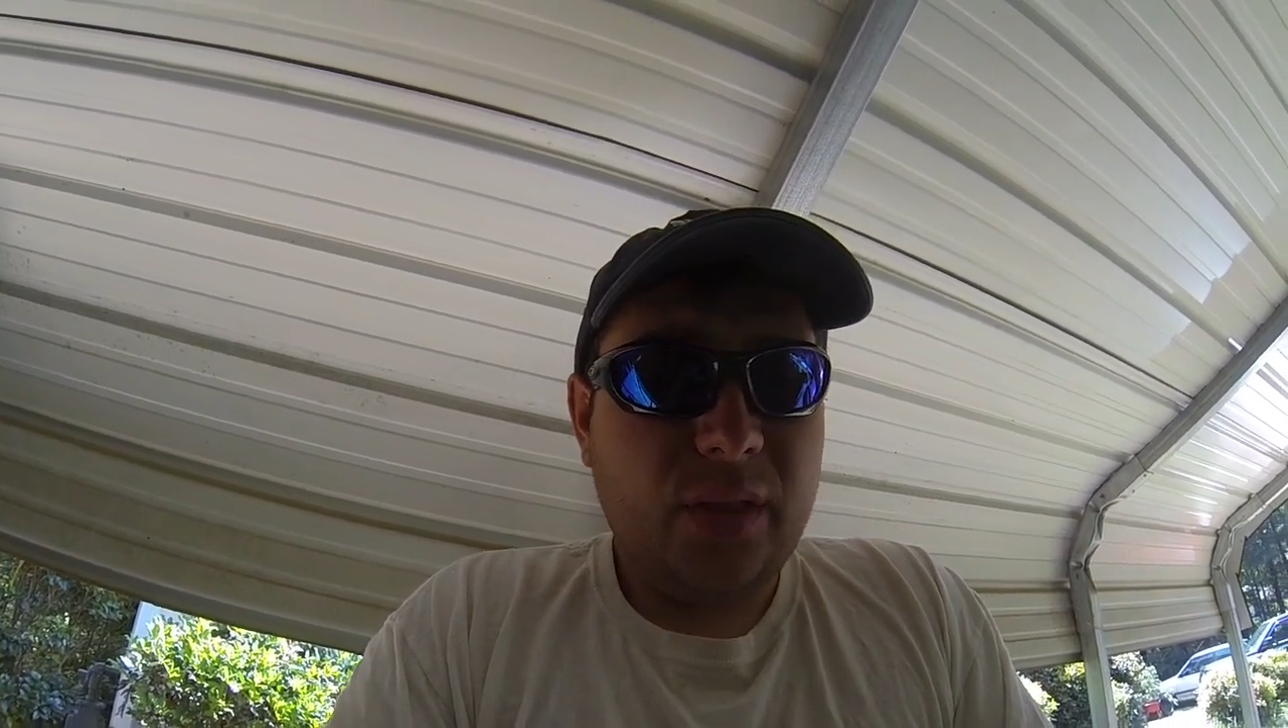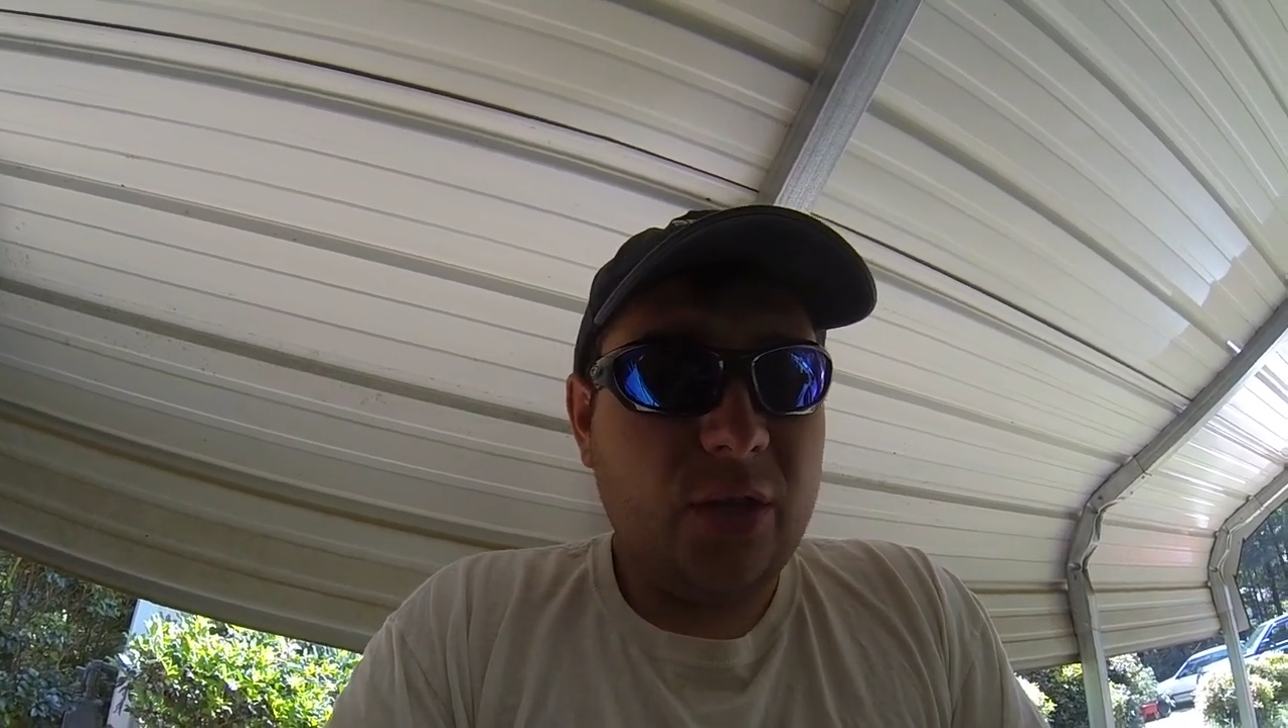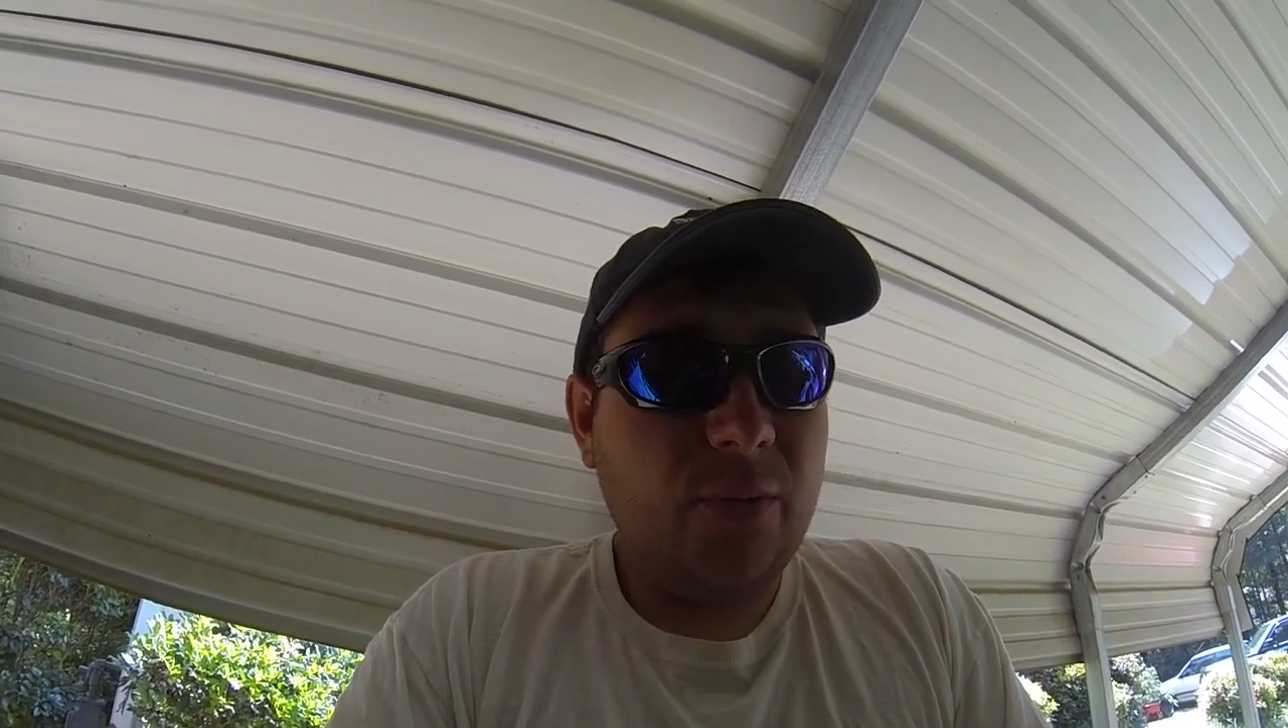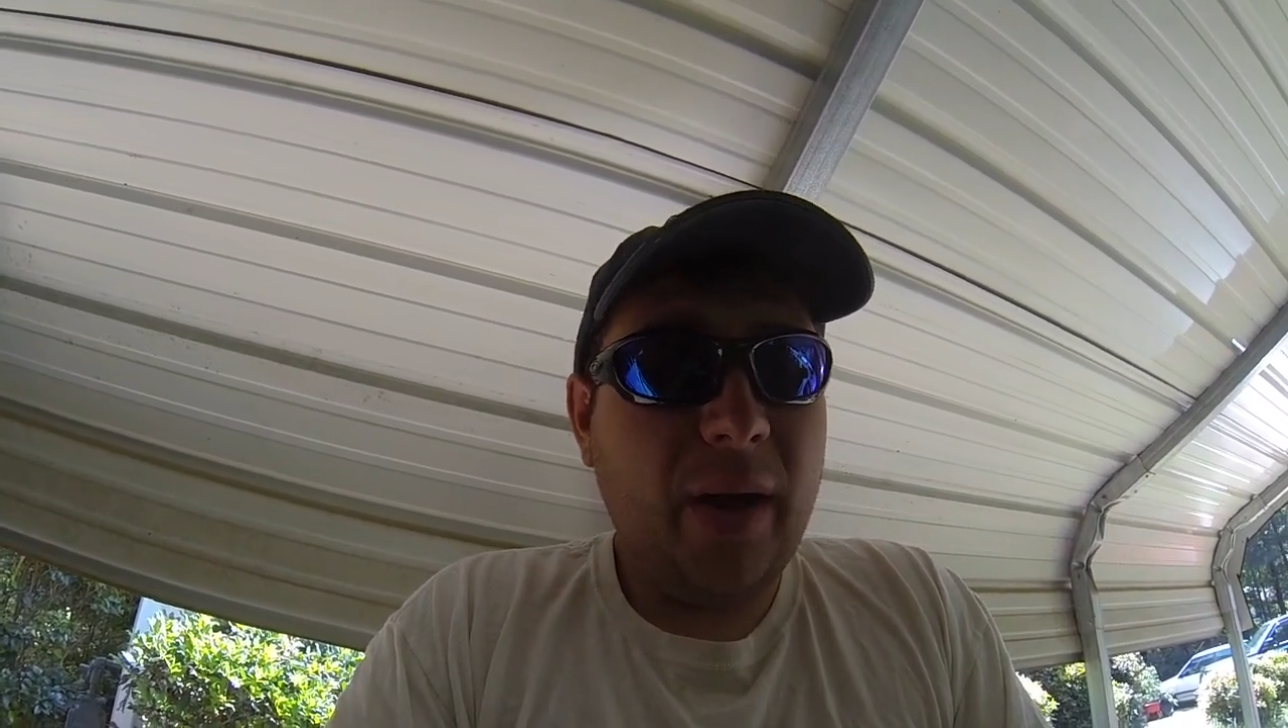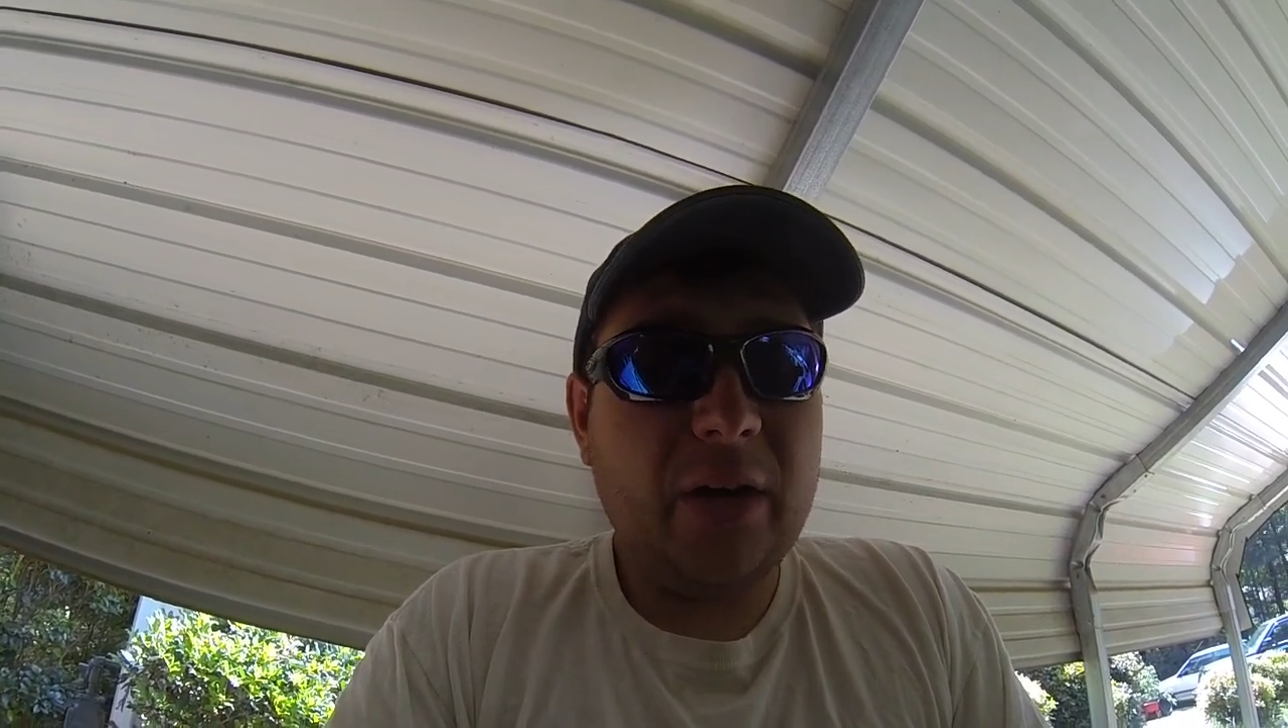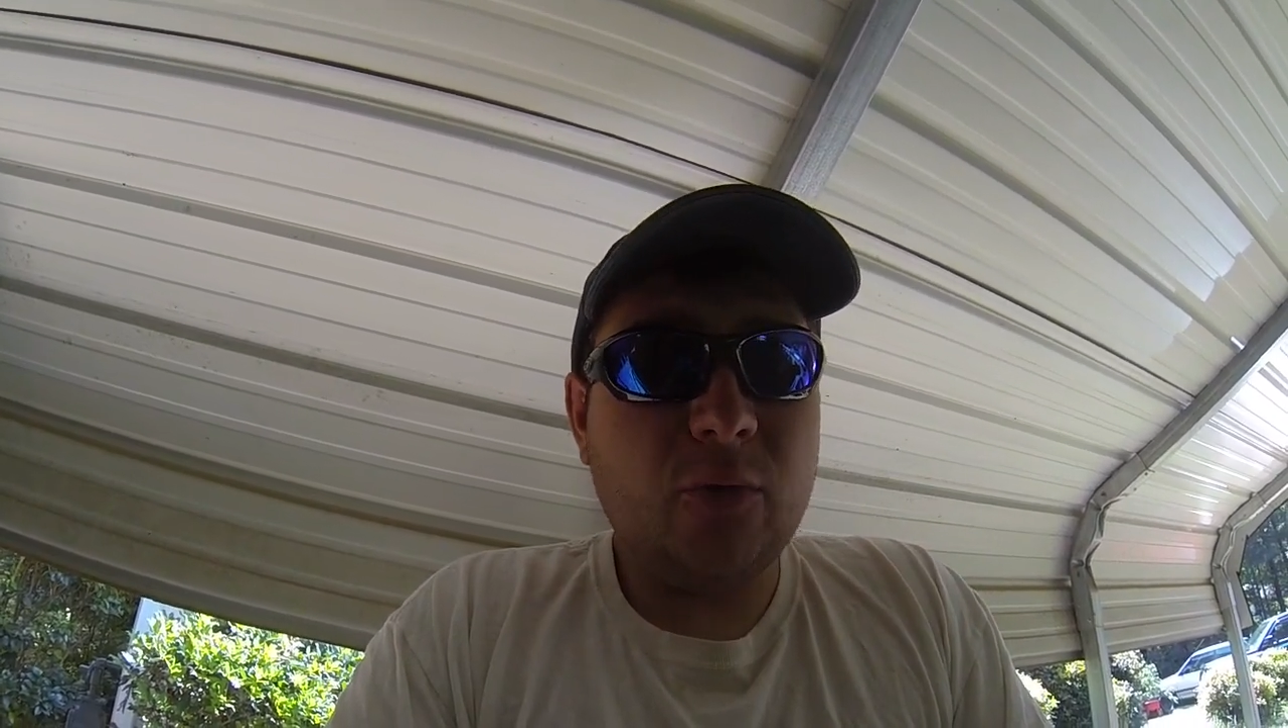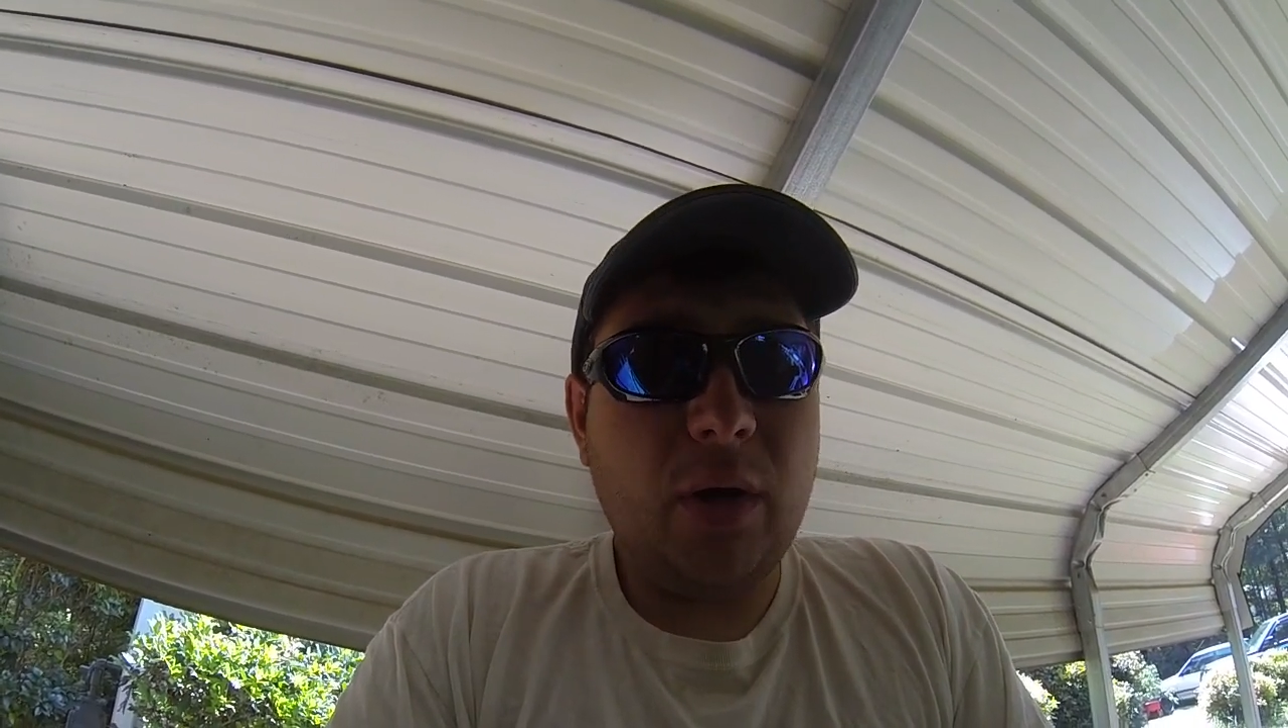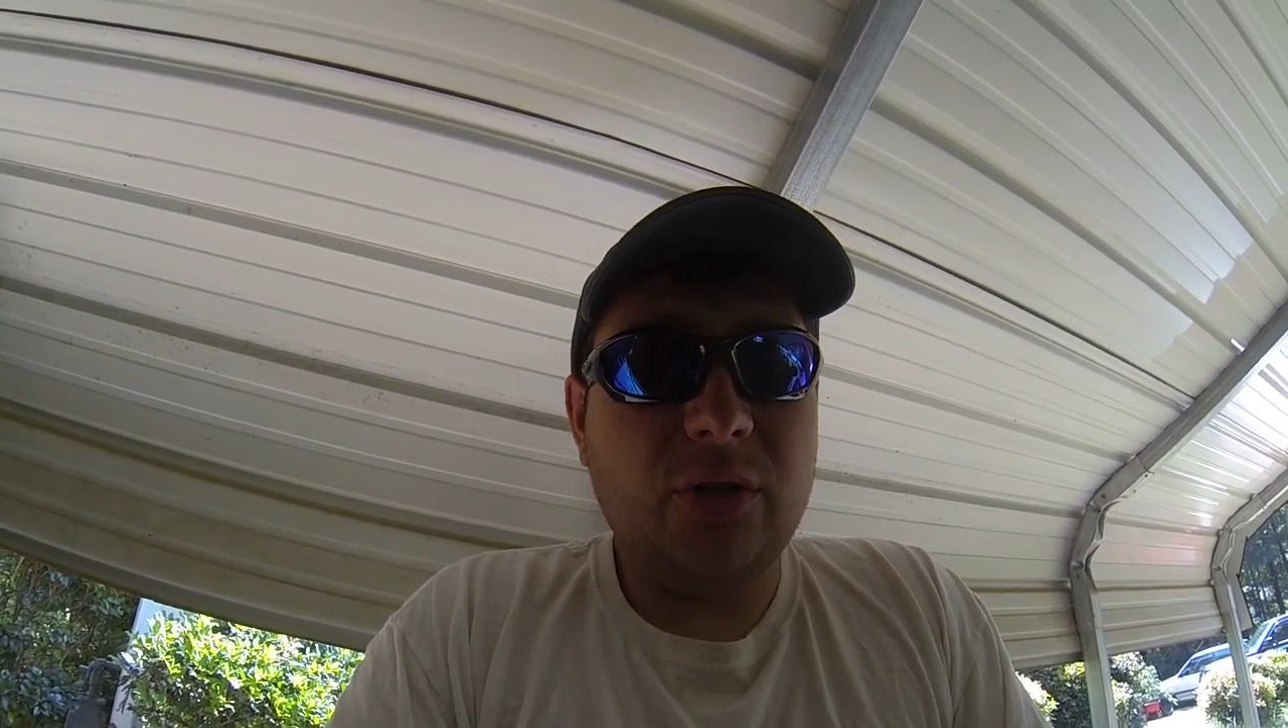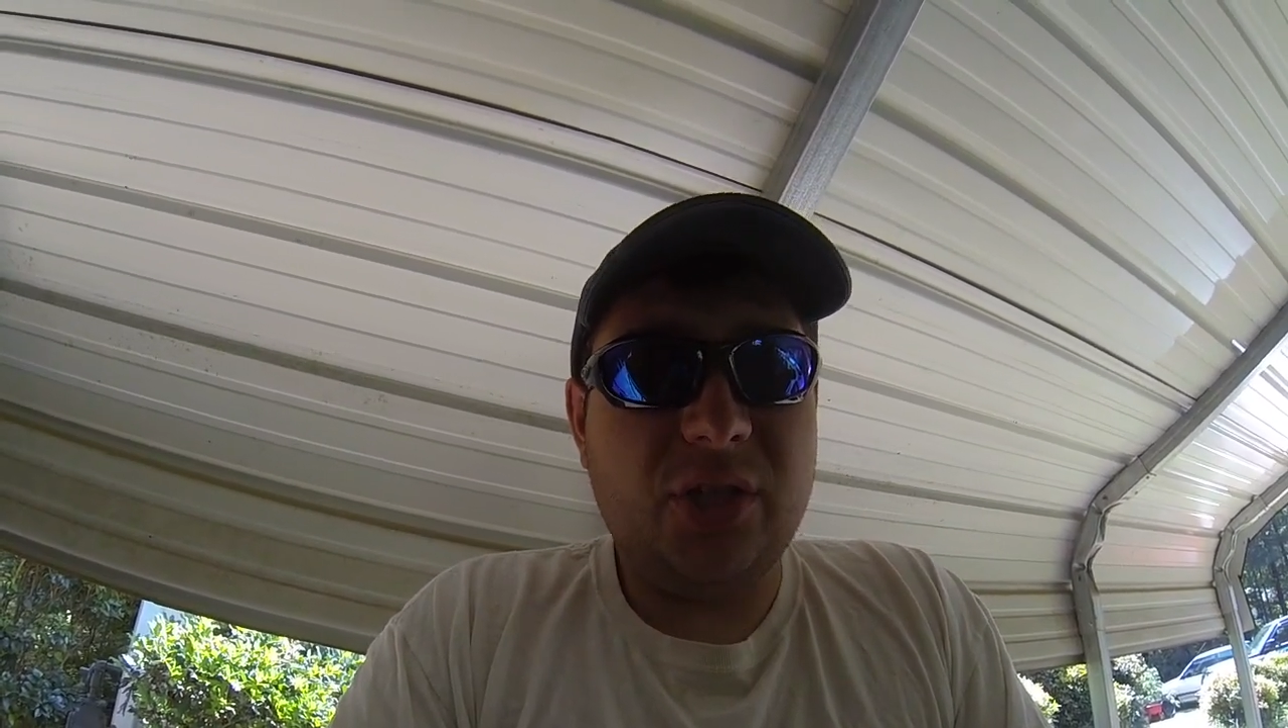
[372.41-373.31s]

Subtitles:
you might as well